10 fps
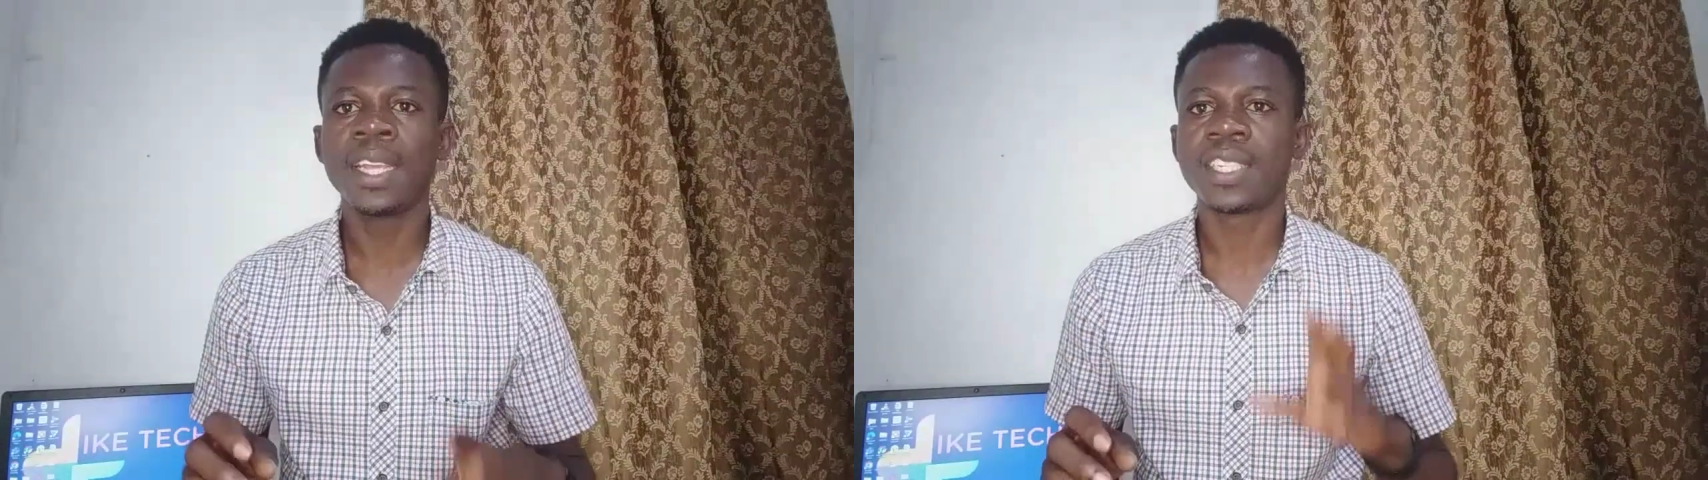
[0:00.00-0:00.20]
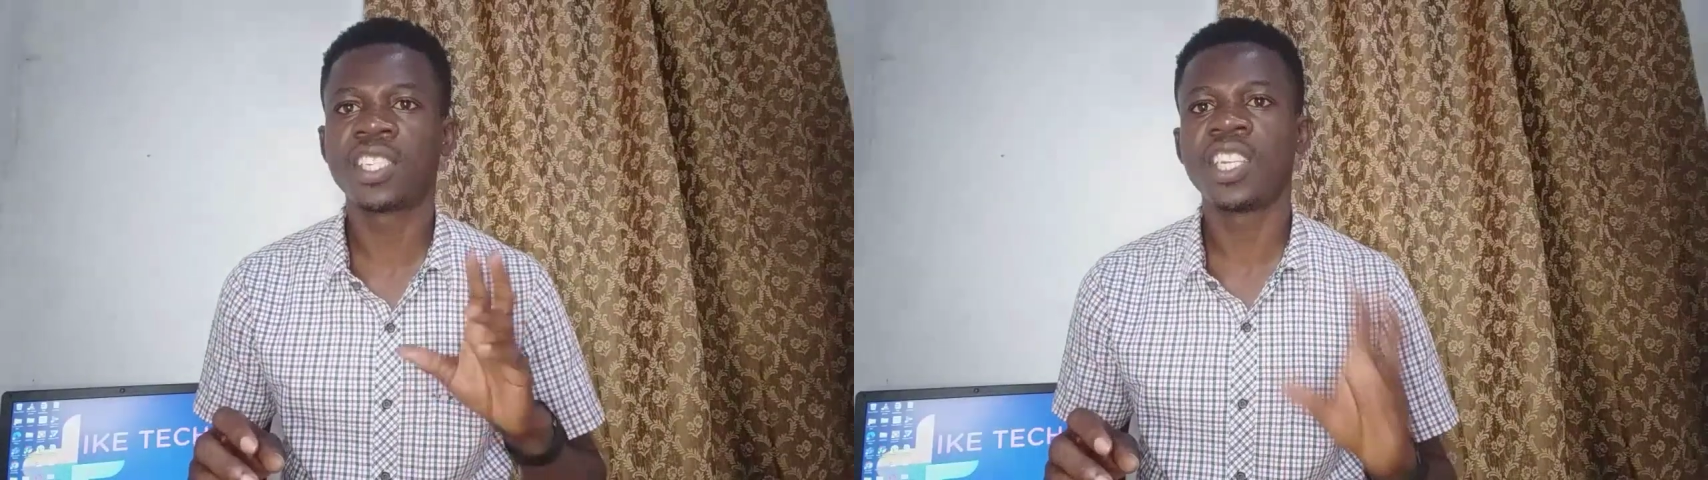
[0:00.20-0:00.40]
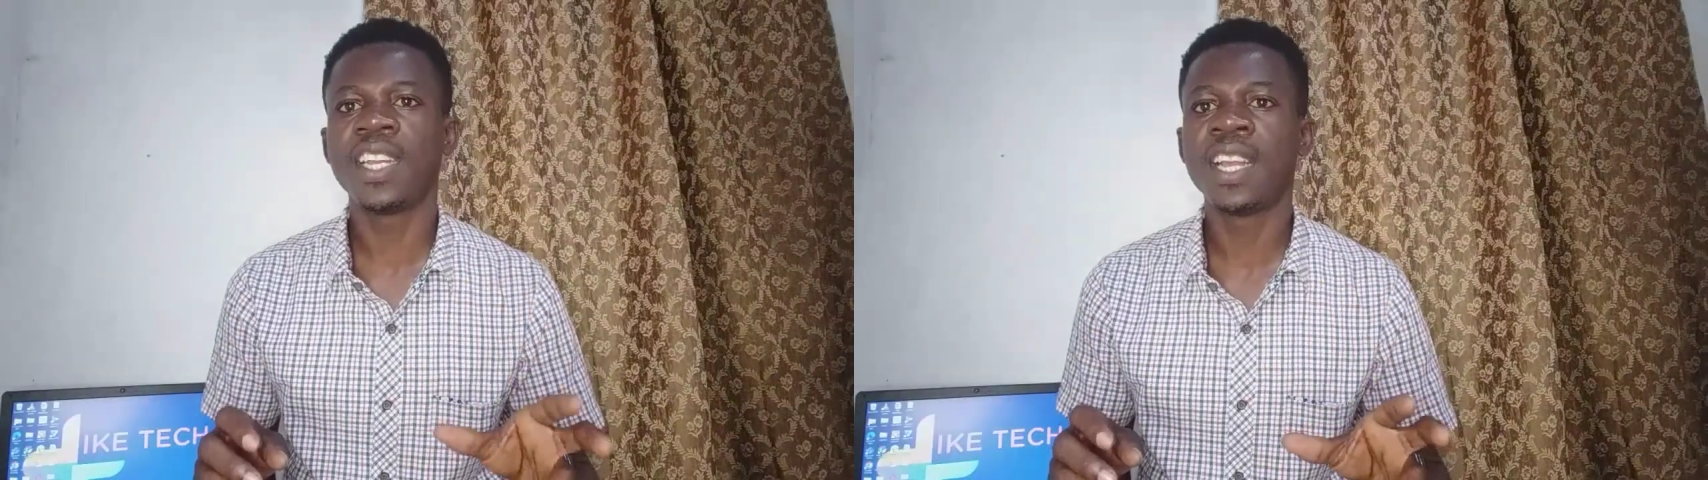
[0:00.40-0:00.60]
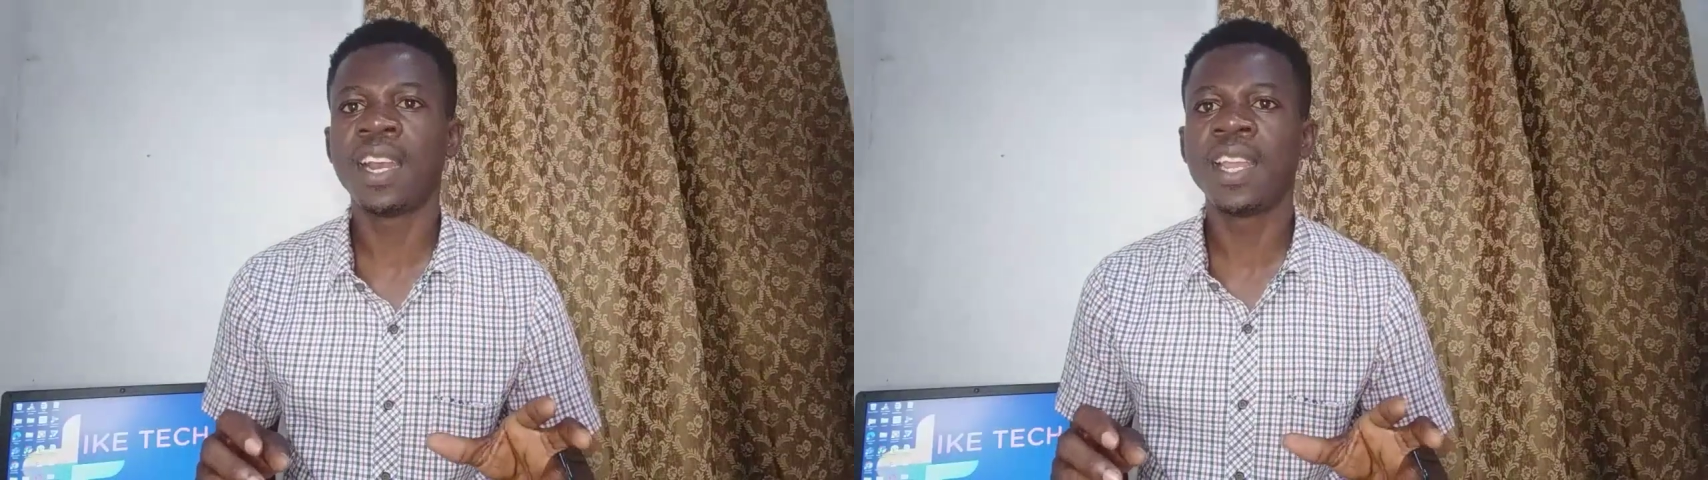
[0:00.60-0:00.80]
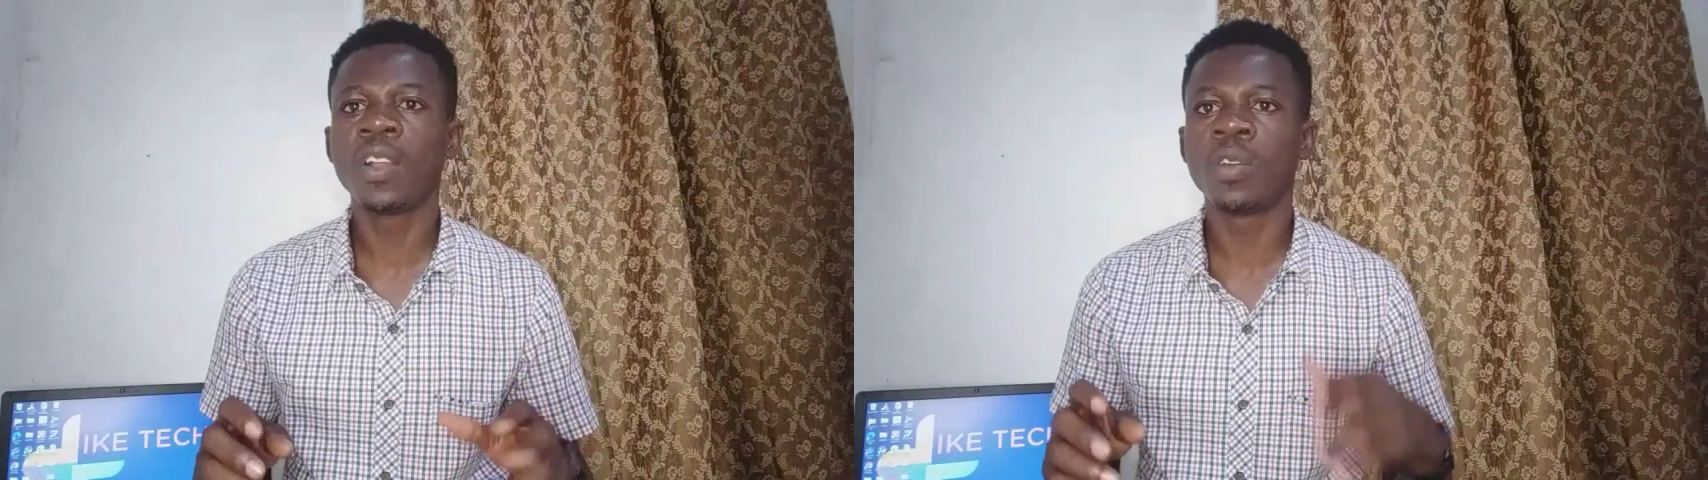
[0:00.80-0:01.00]
share the
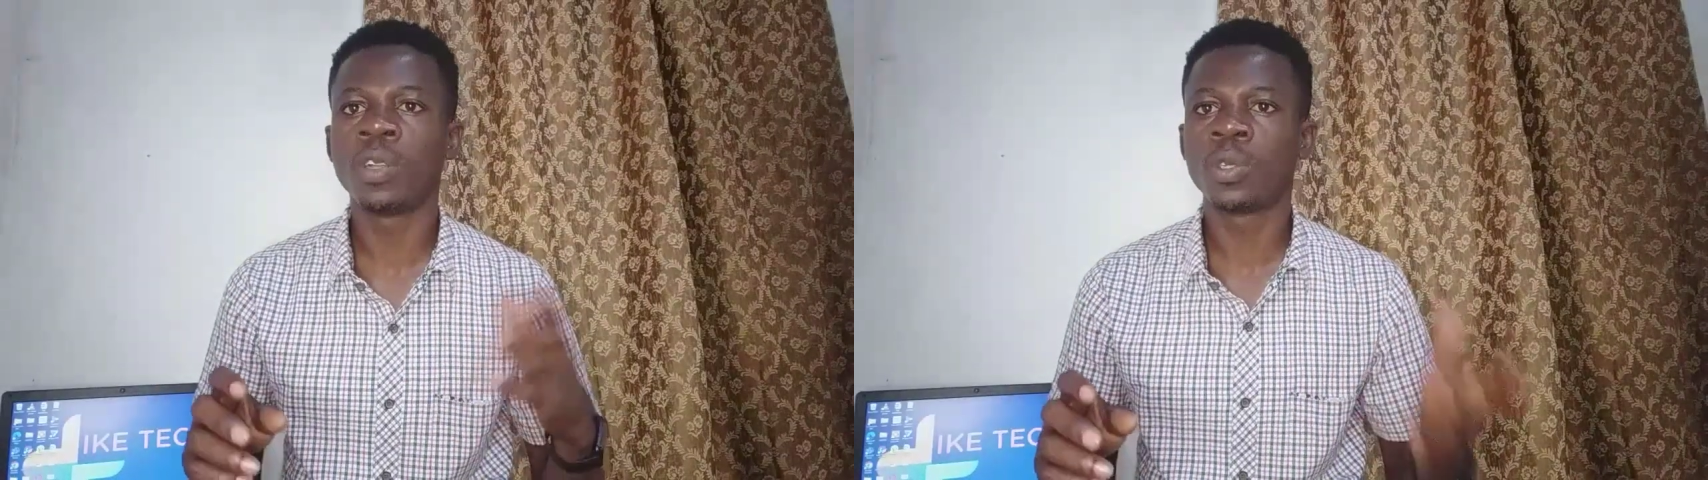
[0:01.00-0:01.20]
link on your